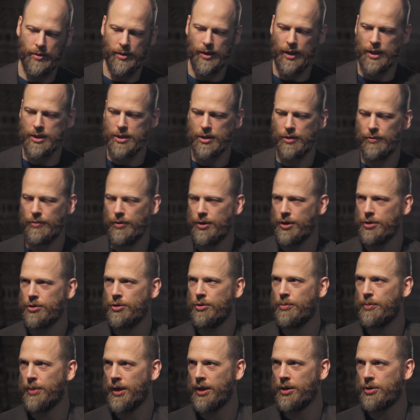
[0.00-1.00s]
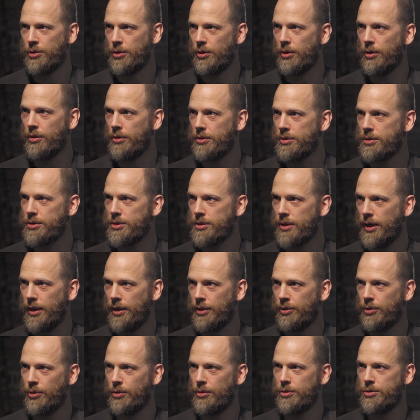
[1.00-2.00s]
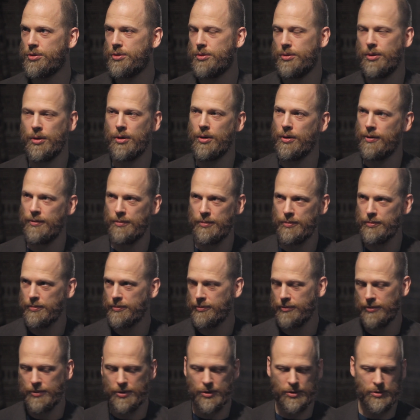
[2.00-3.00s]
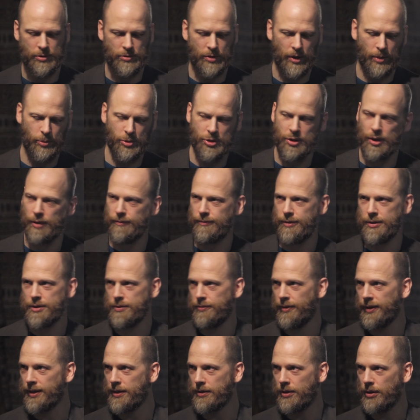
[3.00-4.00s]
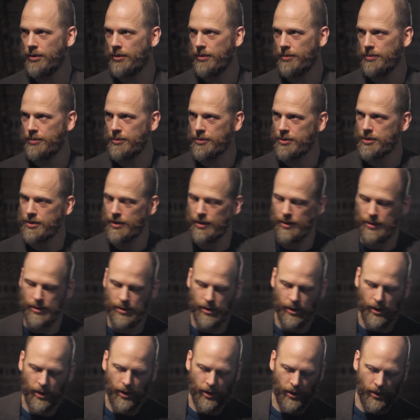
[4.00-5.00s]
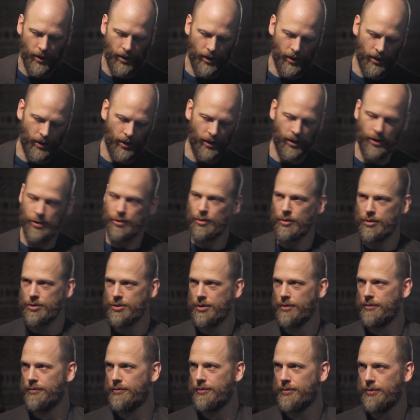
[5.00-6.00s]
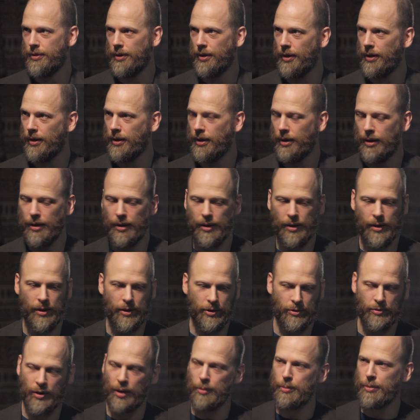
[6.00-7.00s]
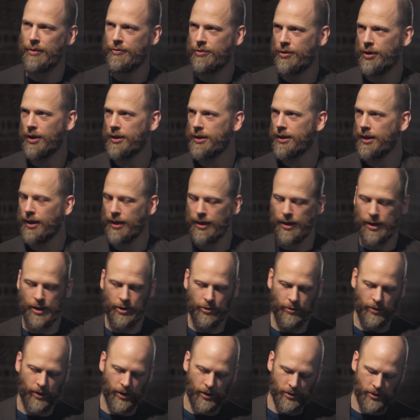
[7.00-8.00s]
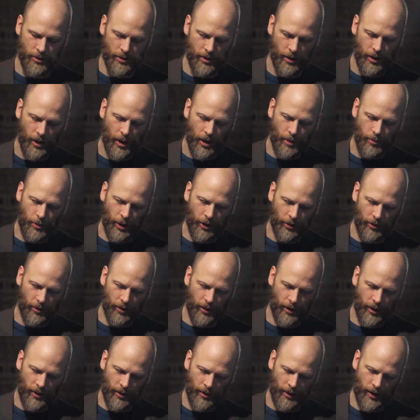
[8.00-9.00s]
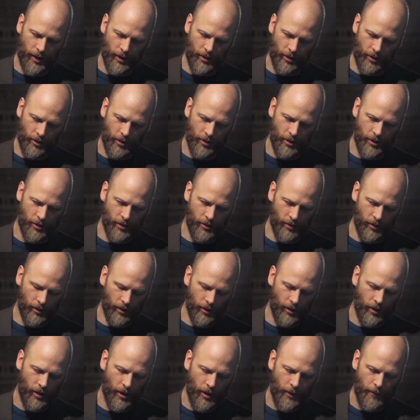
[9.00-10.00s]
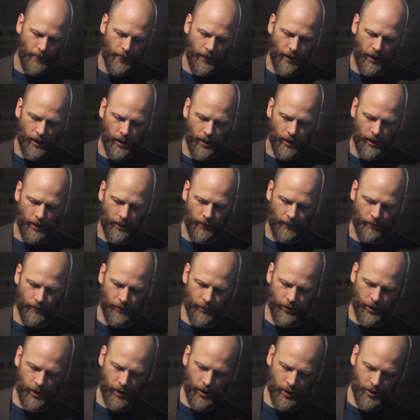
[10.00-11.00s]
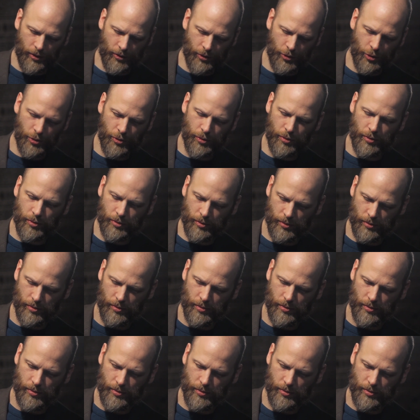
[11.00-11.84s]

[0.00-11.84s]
classical figurative painters, and you describe yourself as victims, and you're sort of grumpy for not getting any grants. But in that article, there are two